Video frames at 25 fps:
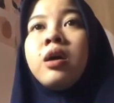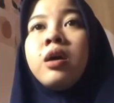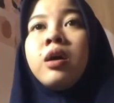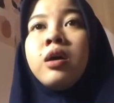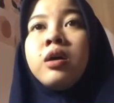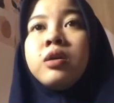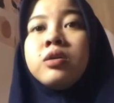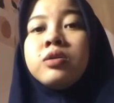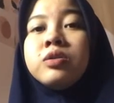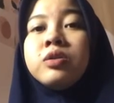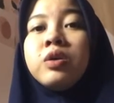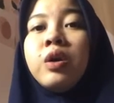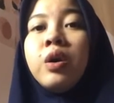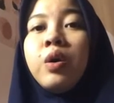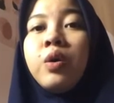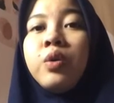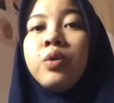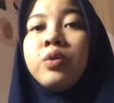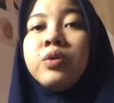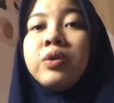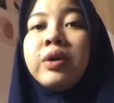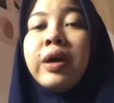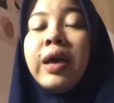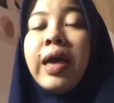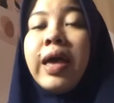
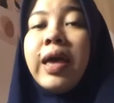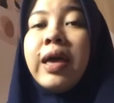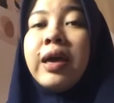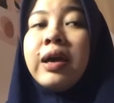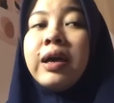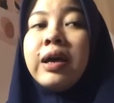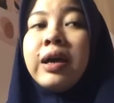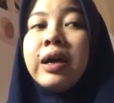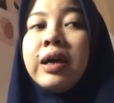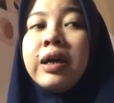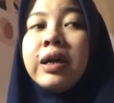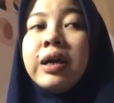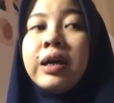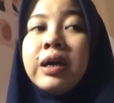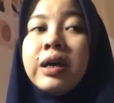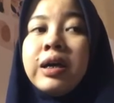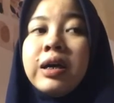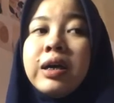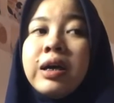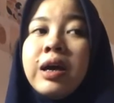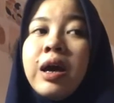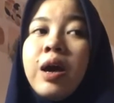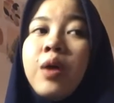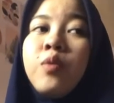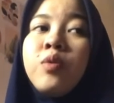So
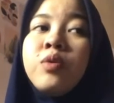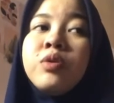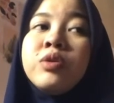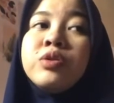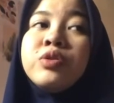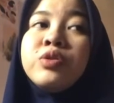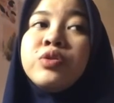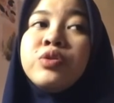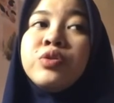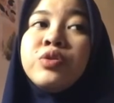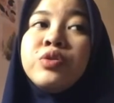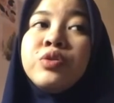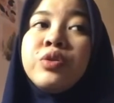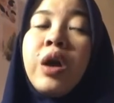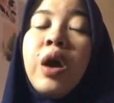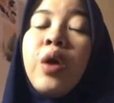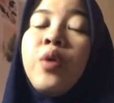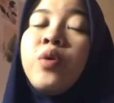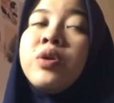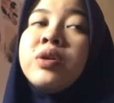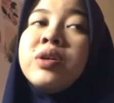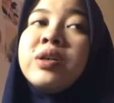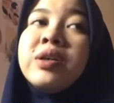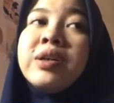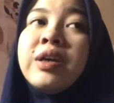I want
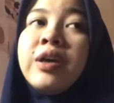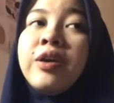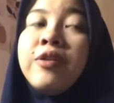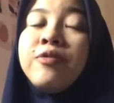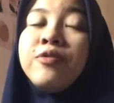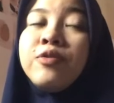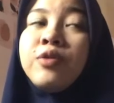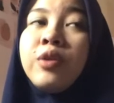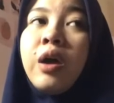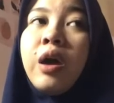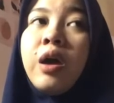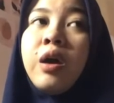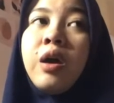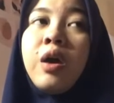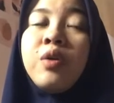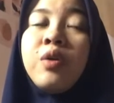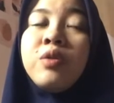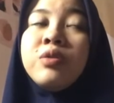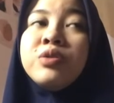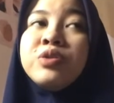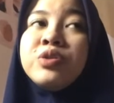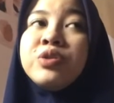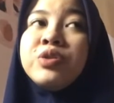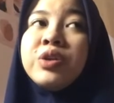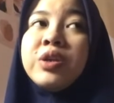
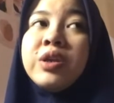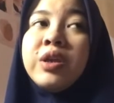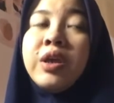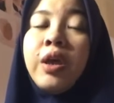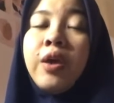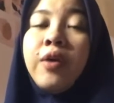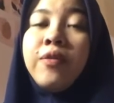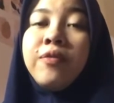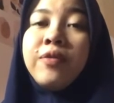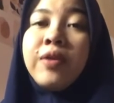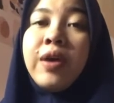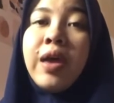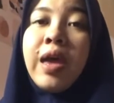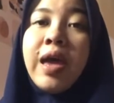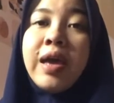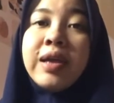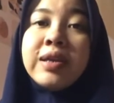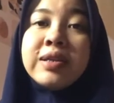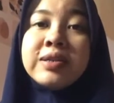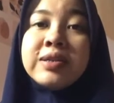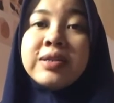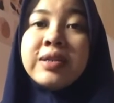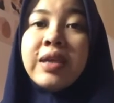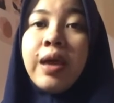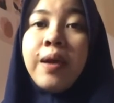to give
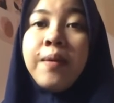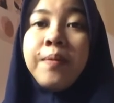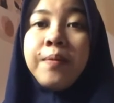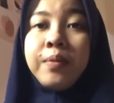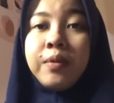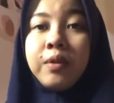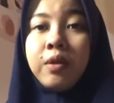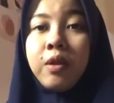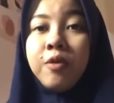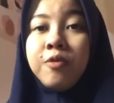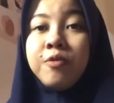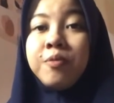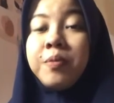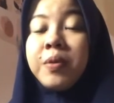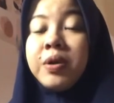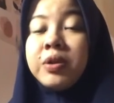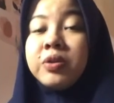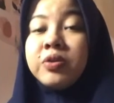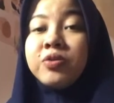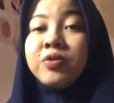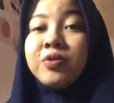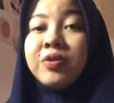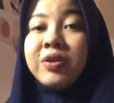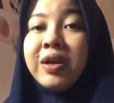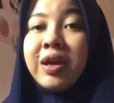example of
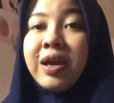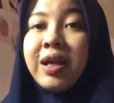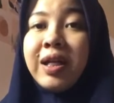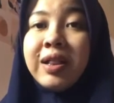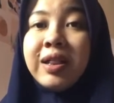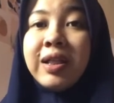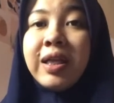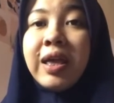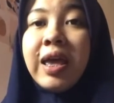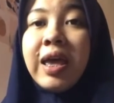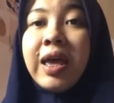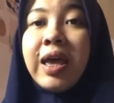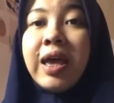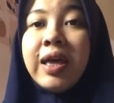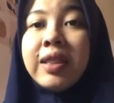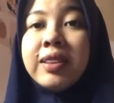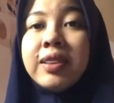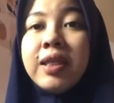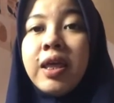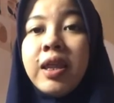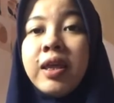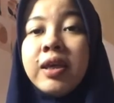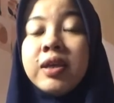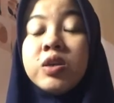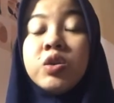material
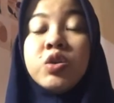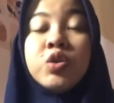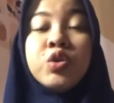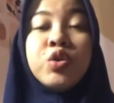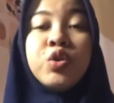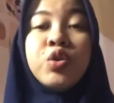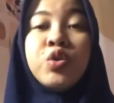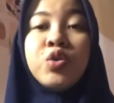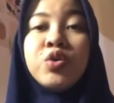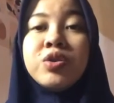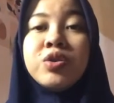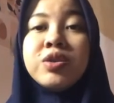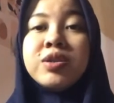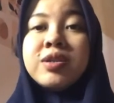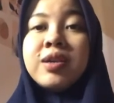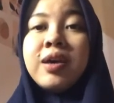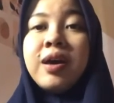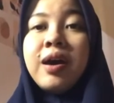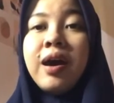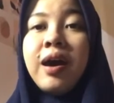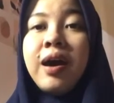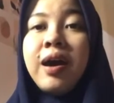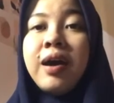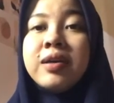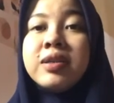that is used
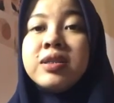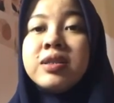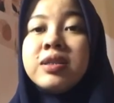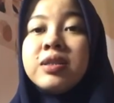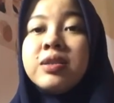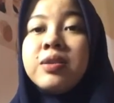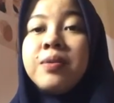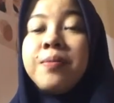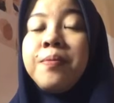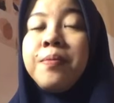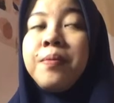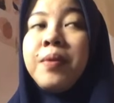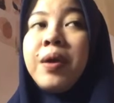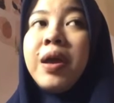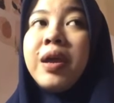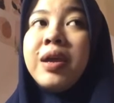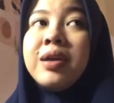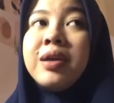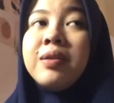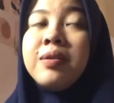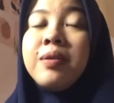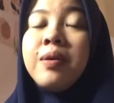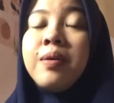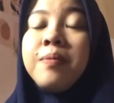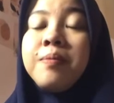as the
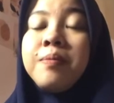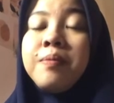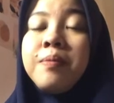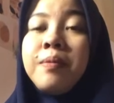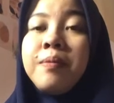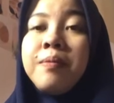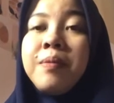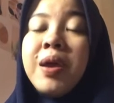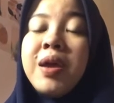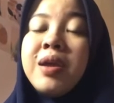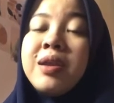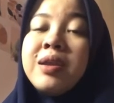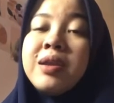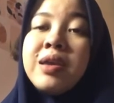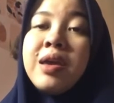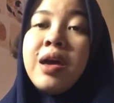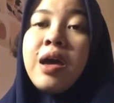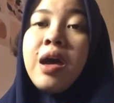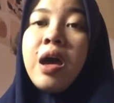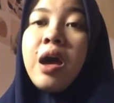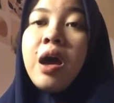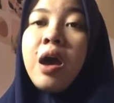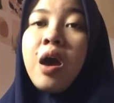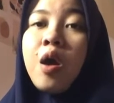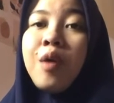main
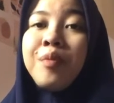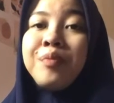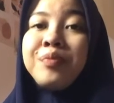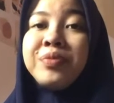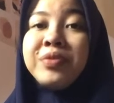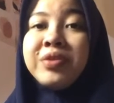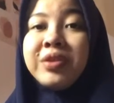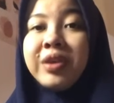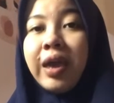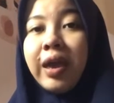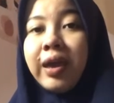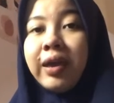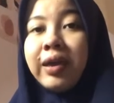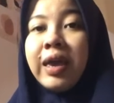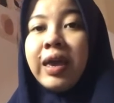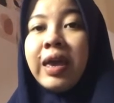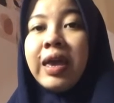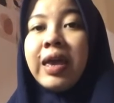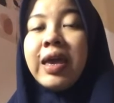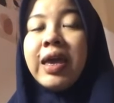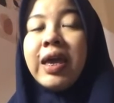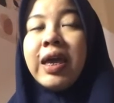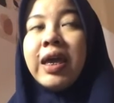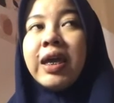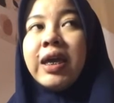media object
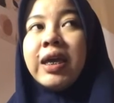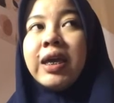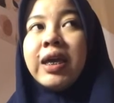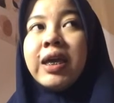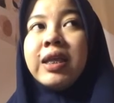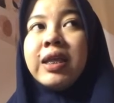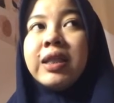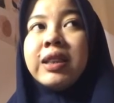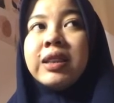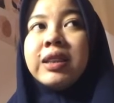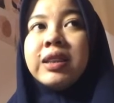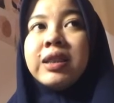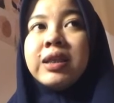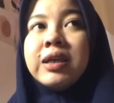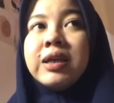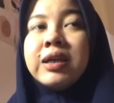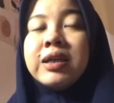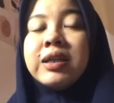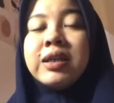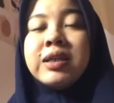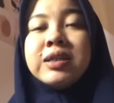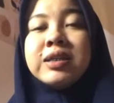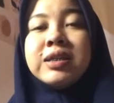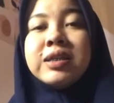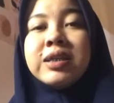in the
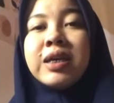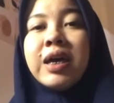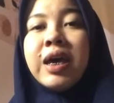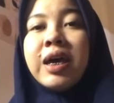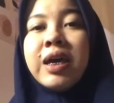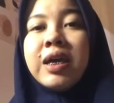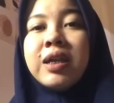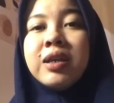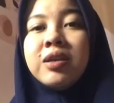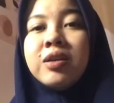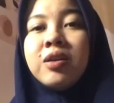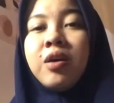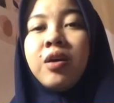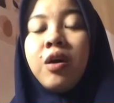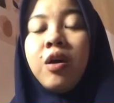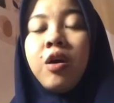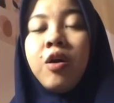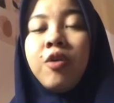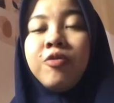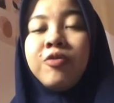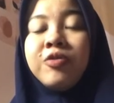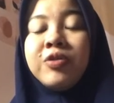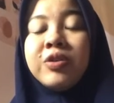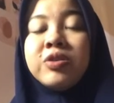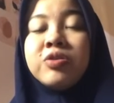design
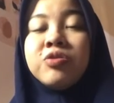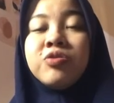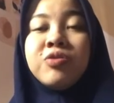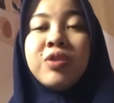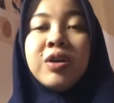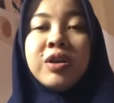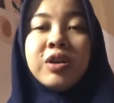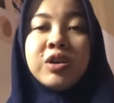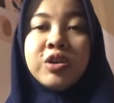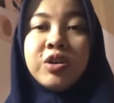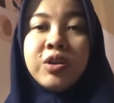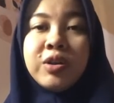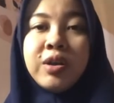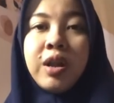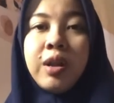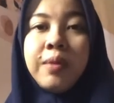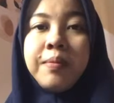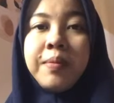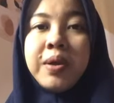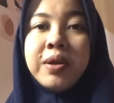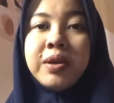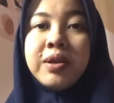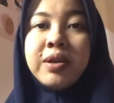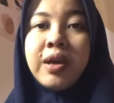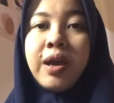of instructional
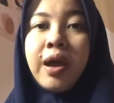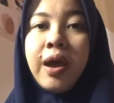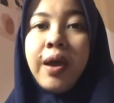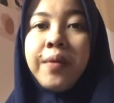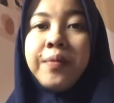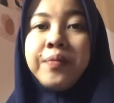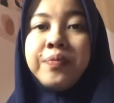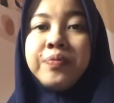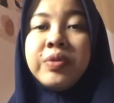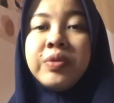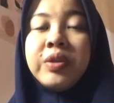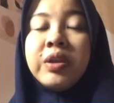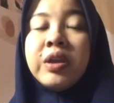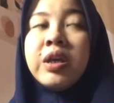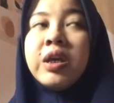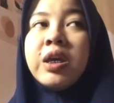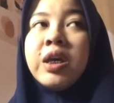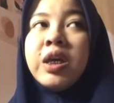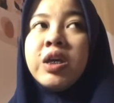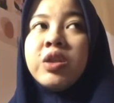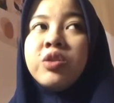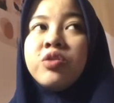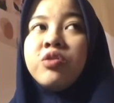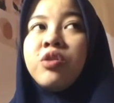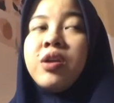media.
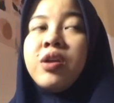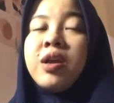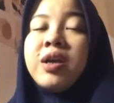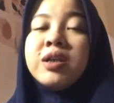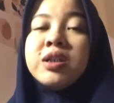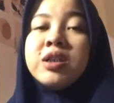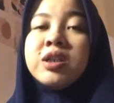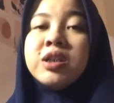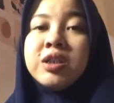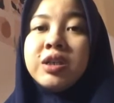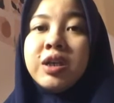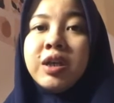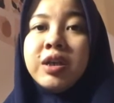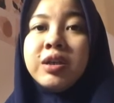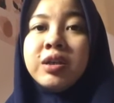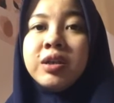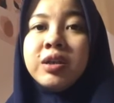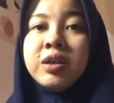Introduction